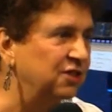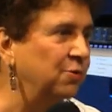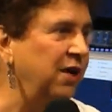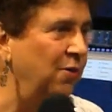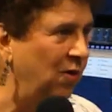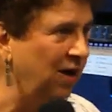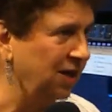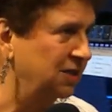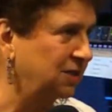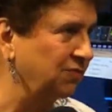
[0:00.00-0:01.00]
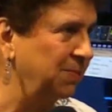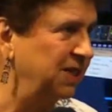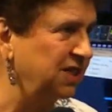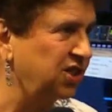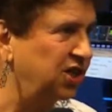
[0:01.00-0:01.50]
what he wants from
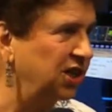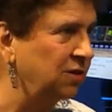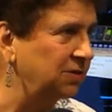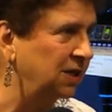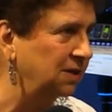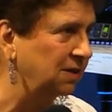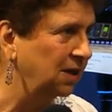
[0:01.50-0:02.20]
his children.